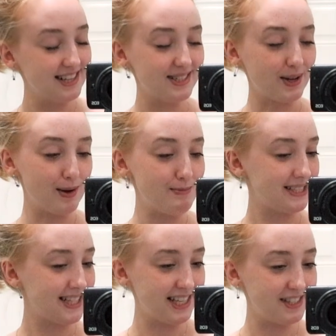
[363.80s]
So I'm
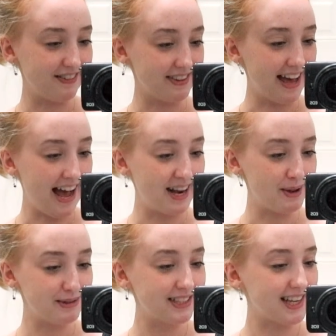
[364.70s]
excited for that and
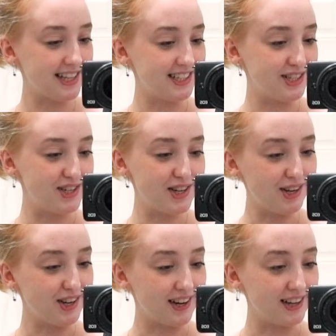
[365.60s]
I'm excited to show
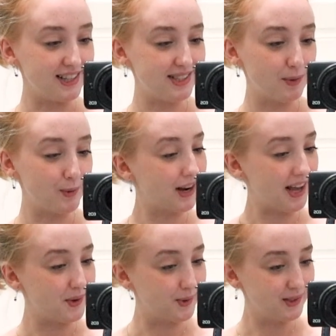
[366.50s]
you guys what
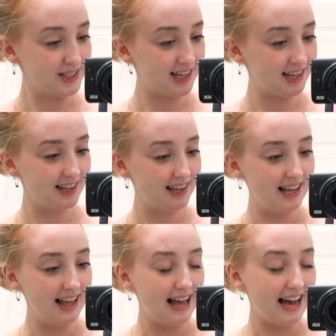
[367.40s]
I order.
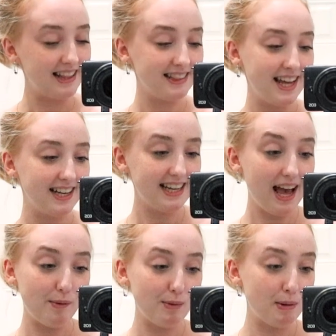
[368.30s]
And then
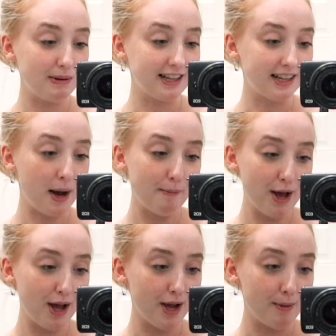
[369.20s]
yeah, we're probably gonna come
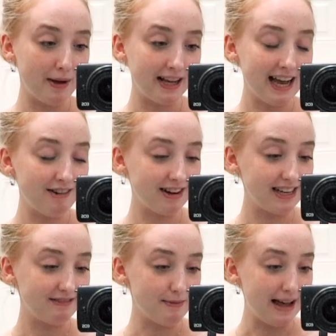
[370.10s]
home, get
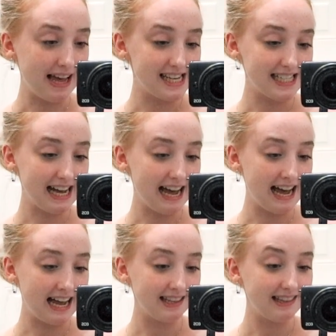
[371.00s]
ready for bed,
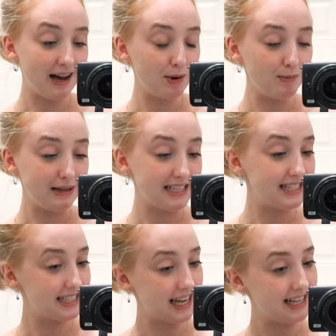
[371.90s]
and that will be
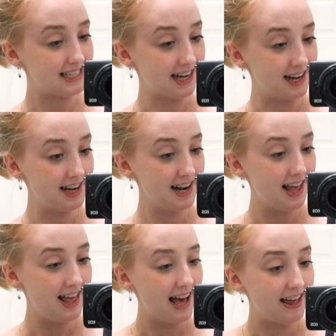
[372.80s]
today done.
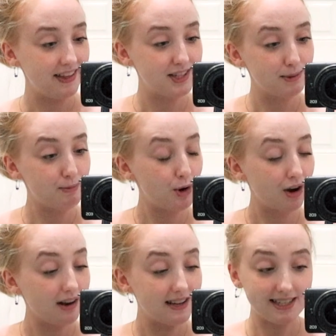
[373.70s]
And then
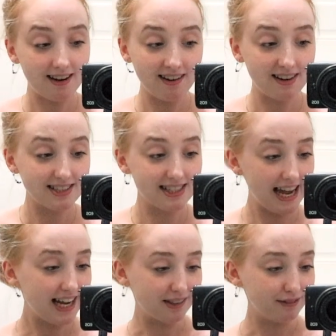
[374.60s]
tomorrow is our last
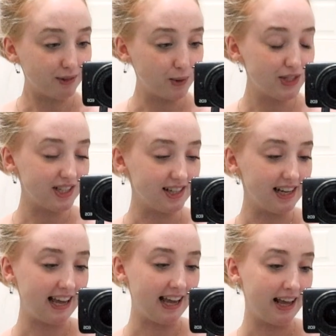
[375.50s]
day,
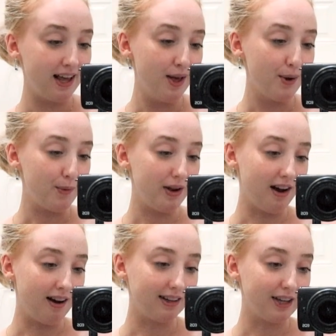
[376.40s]
unfortunately. We
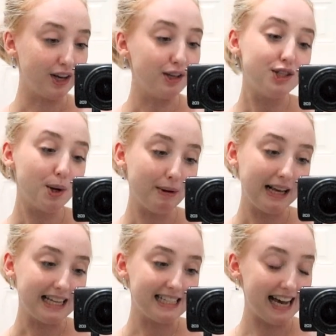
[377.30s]
are gonna go
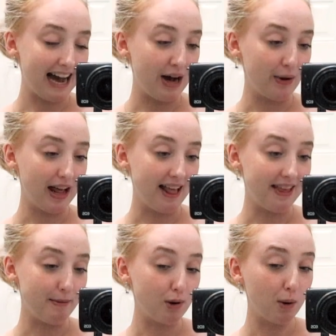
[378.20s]
shopping in town and
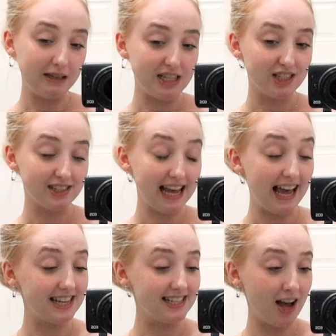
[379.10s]
then probably just
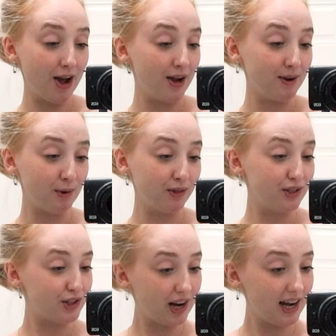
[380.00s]
head home on the
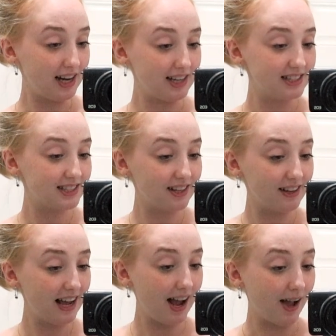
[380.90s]
train. So
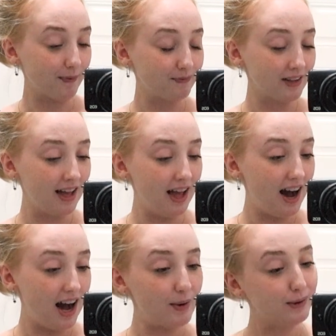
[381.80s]
yeah.
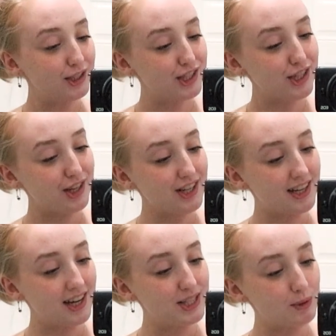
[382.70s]
I will show you
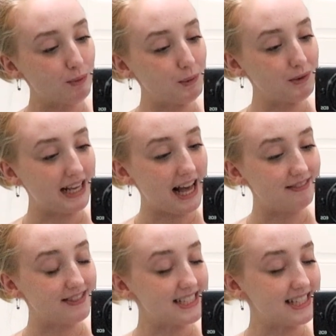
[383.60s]
guys what we get
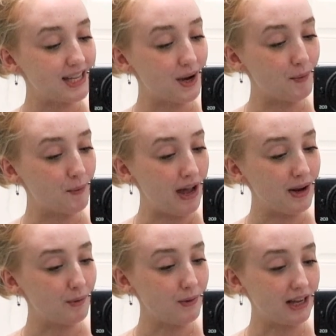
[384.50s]
for dinner
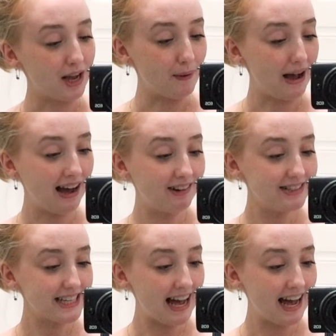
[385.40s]
when we go
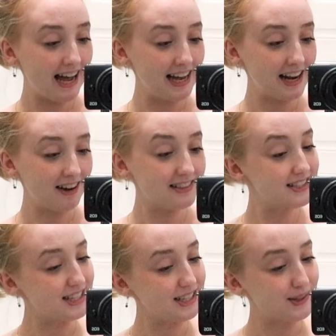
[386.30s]
out, and I'll
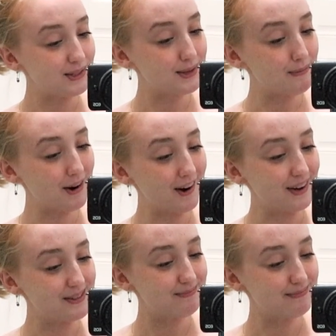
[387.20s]
see you
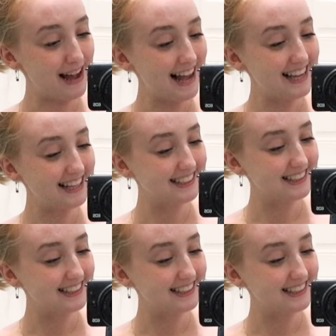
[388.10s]
tomorrow. Bye.